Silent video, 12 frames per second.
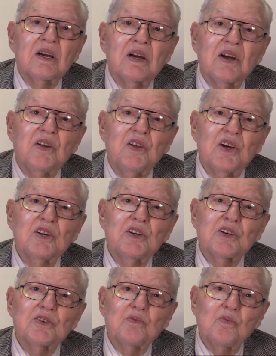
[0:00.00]
and this
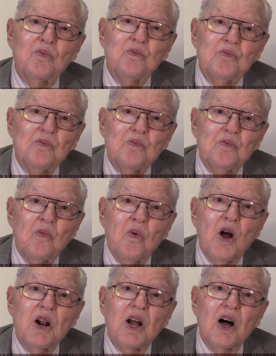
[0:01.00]
is
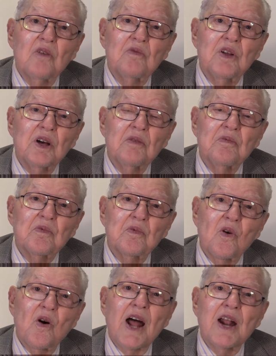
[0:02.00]
one of the
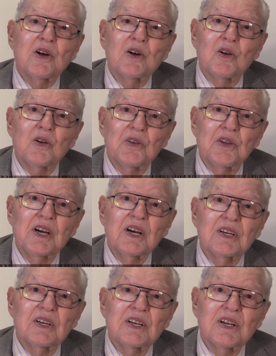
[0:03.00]
radical
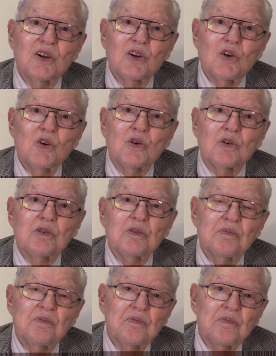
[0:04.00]
things that Luke
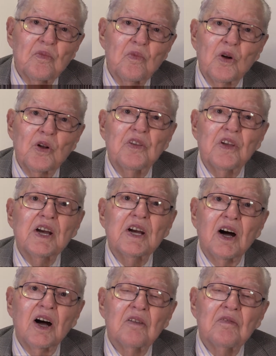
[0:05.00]
would think
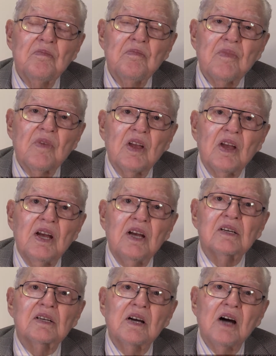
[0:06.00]
of,
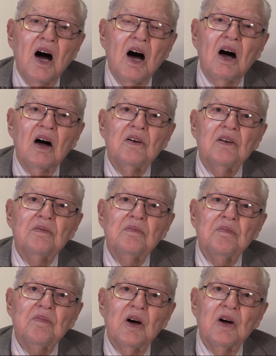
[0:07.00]
is God
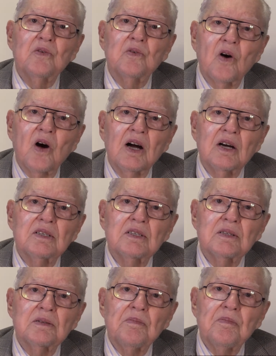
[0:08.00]
and Christ.